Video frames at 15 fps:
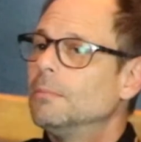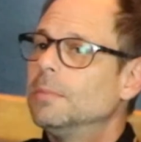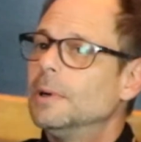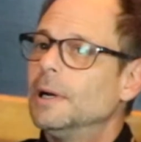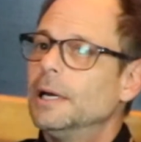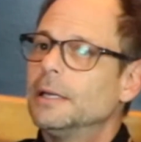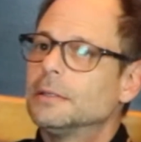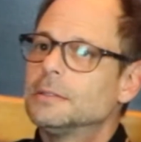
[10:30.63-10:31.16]

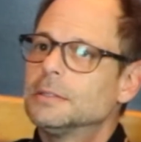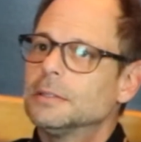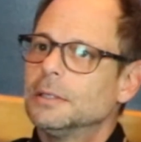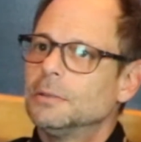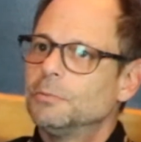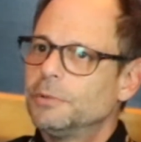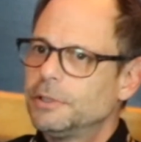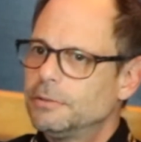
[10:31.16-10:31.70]
But
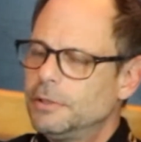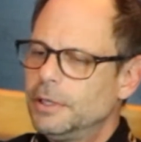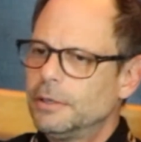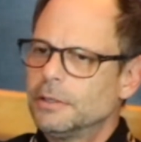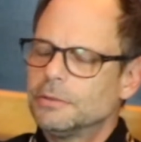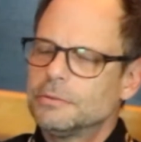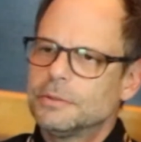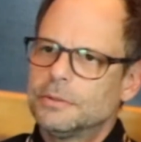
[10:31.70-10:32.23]
uh, we,
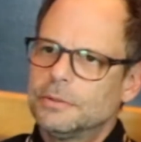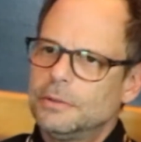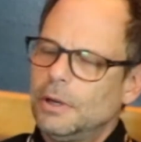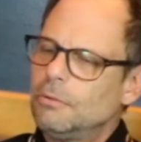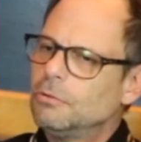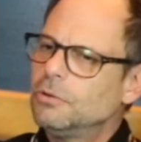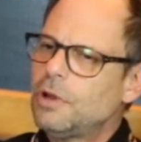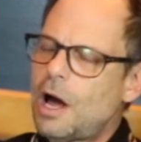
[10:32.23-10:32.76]
there's a
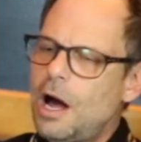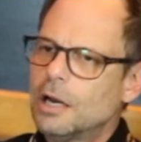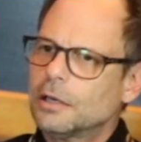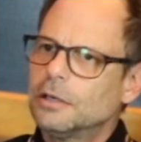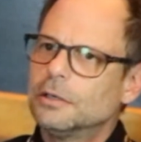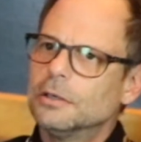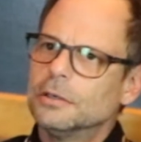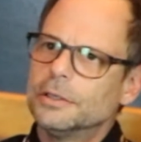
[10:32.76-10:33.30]
lot
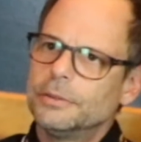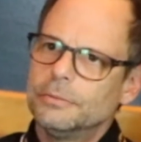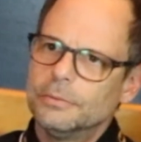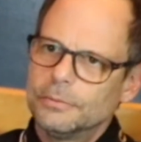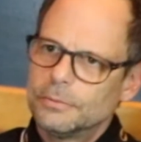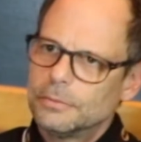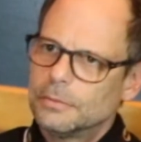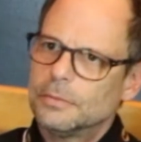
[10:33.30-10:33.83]
of good
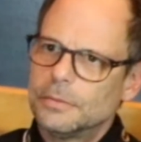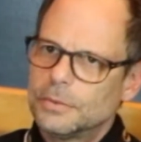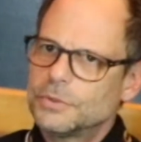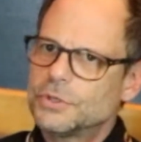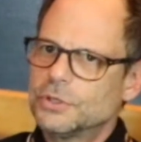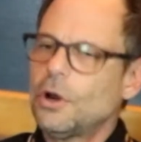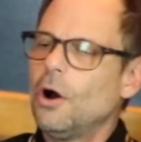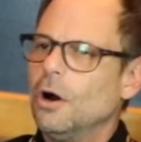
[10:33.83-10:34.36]

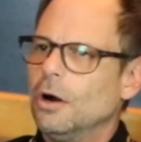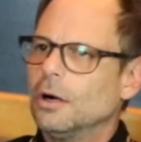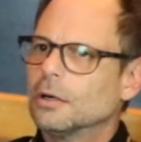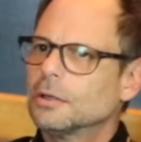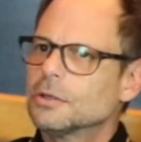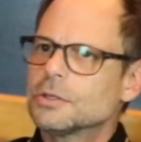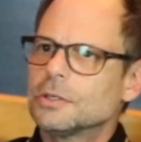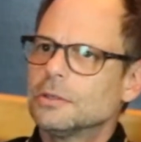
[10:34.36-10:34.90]

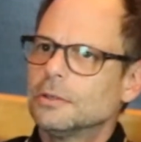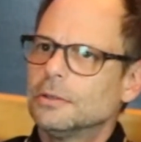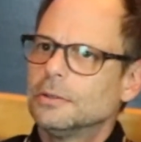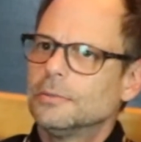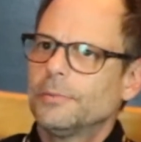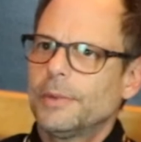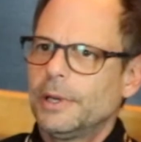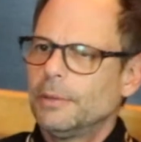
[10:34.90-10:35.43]
songs
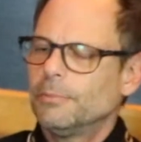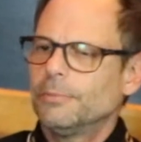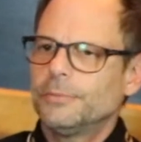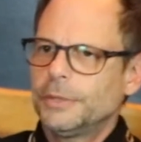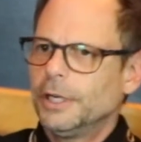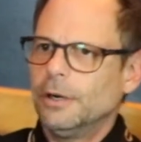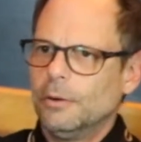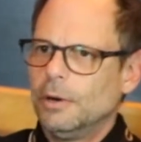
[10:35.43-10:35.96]
in
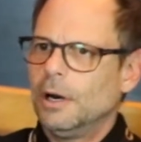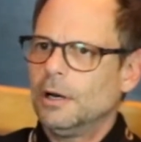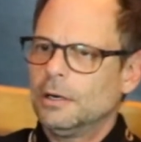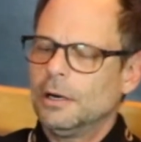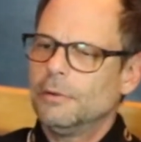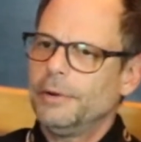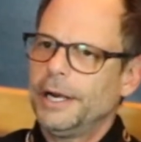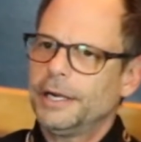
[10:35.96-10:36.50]
you know on
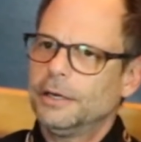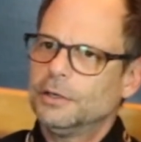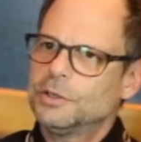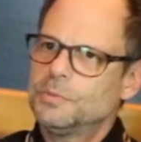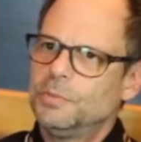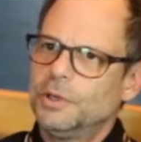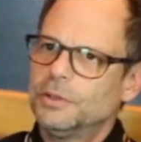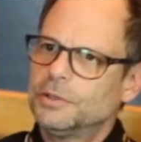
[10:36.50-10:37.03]
our
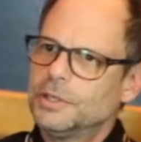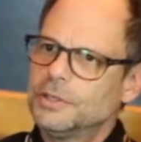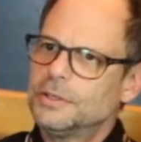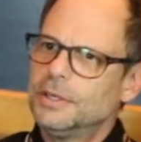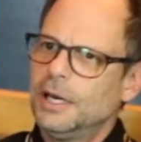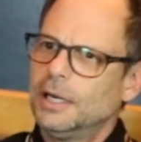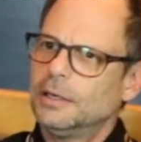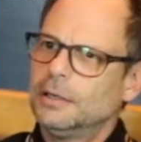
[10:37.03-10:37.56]
records, but
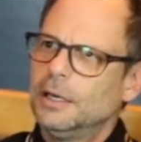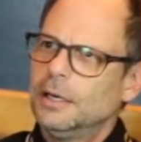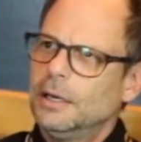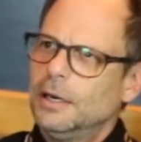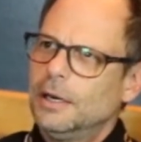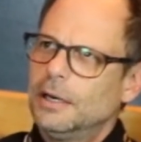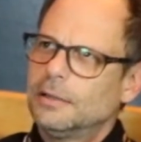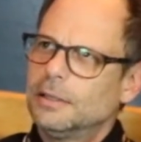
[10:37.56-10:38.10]
just not.
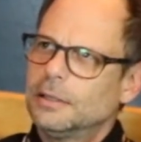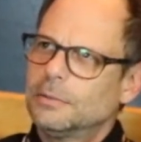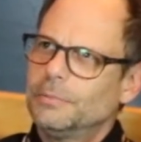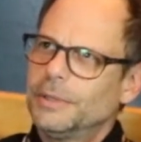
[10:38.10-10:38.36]
I think